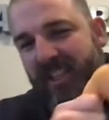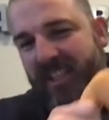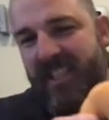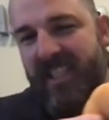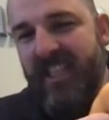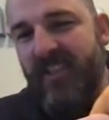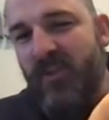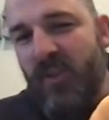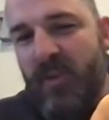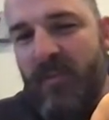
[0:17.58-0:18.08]

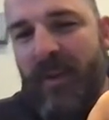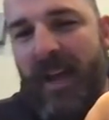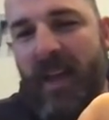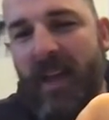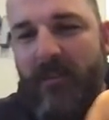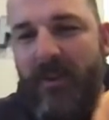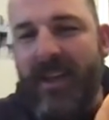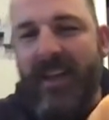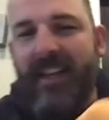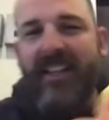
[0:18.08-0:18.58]
this one
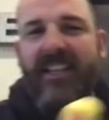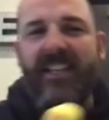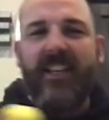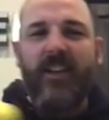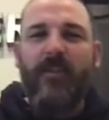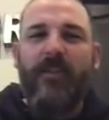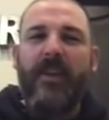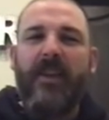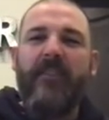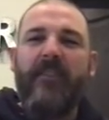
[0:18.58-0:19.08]
might be a
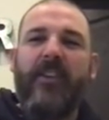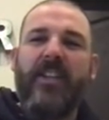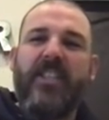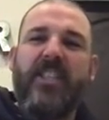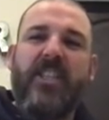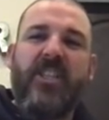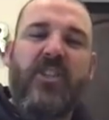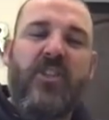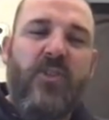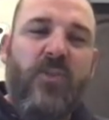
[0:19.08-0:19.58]
little bit of a
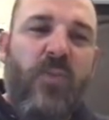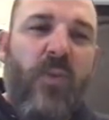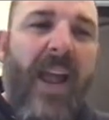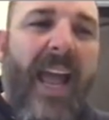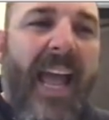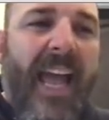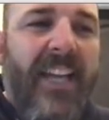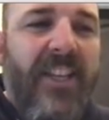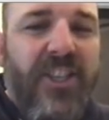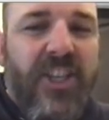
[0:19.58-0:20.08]

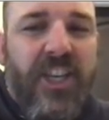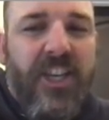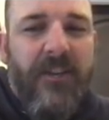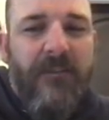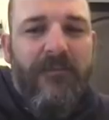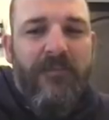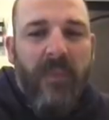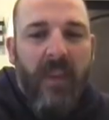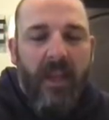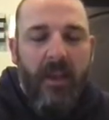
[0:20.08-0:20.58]
stretch,
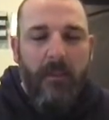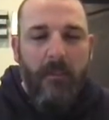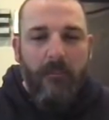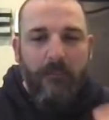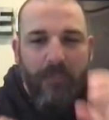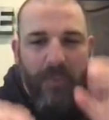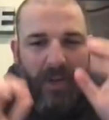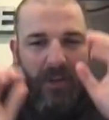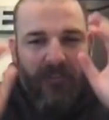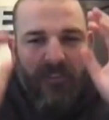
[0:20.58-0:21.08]

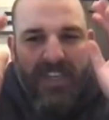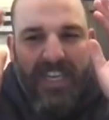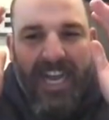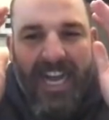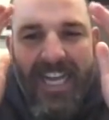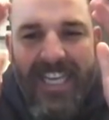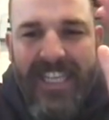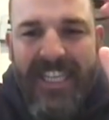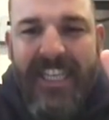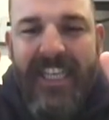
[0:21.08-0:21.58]
but I've
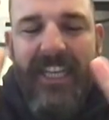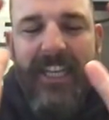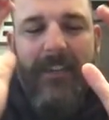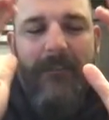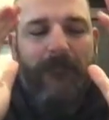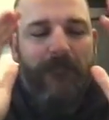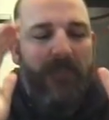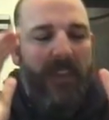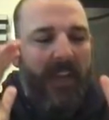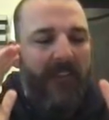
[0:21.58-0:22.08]
got
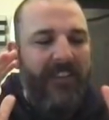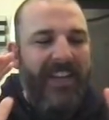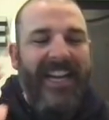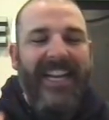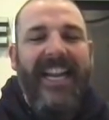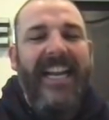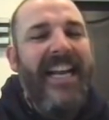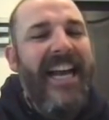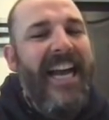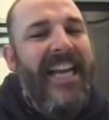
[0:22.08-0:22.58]

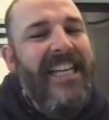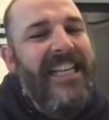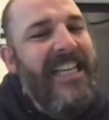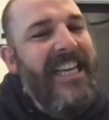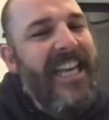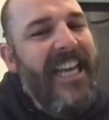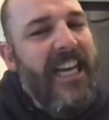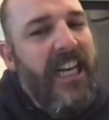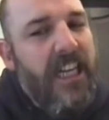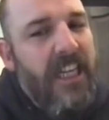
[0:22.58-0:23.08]
an
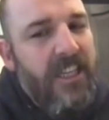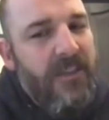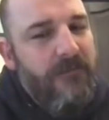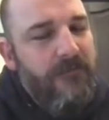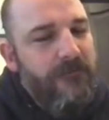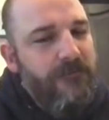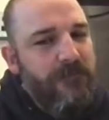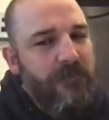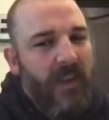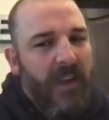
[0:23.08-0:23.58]
idea.
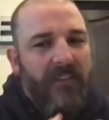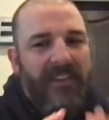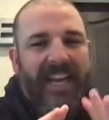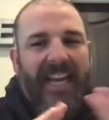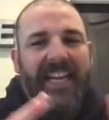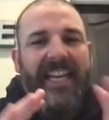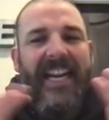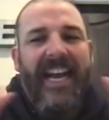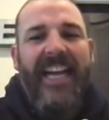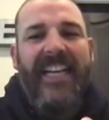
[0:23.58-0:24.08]
I've
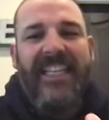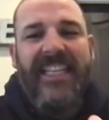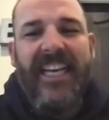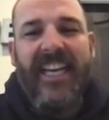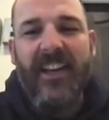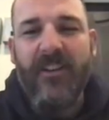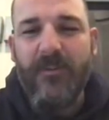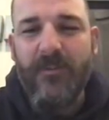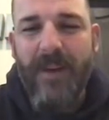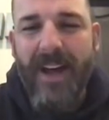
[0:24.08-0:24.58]
got an
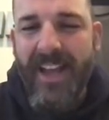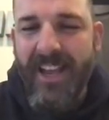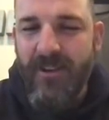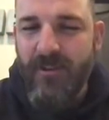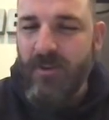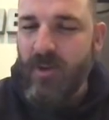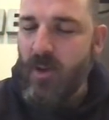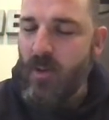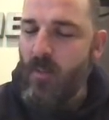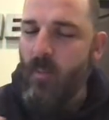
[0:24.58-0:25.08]
idea
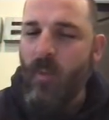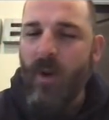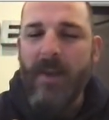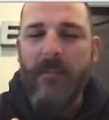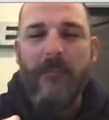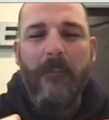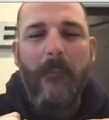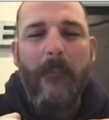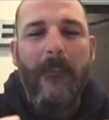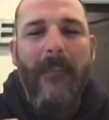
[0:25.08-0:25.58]
of
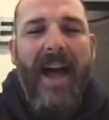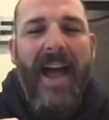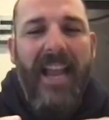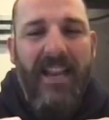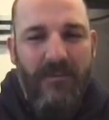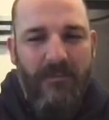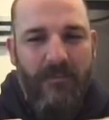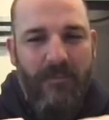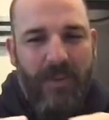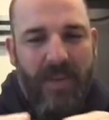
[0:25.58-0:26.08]
what
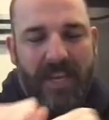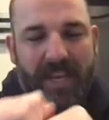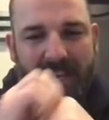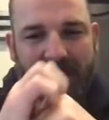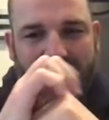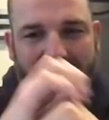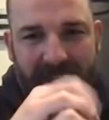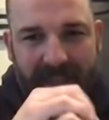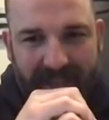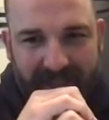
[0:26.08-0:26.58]
might
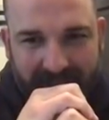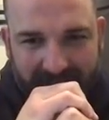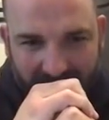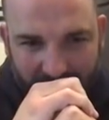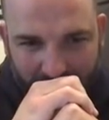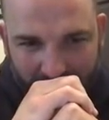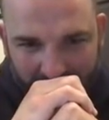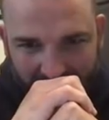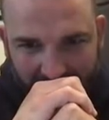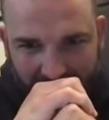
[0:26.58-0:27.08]
be
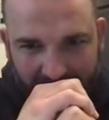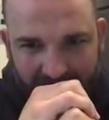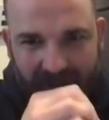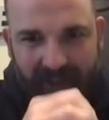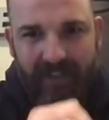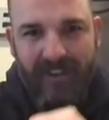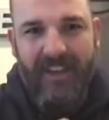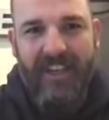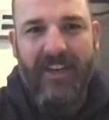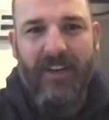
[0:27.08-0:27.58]
coming
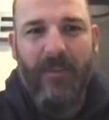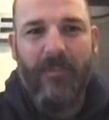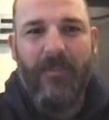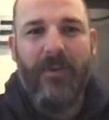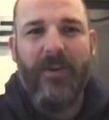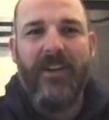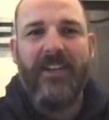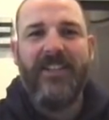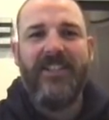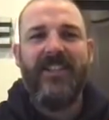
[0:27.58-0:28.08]
along here
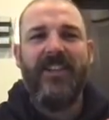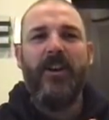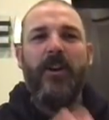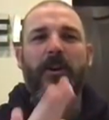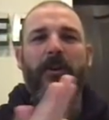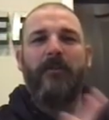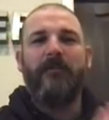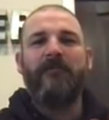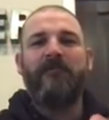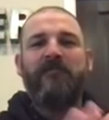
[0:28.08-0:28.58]
pretty soon.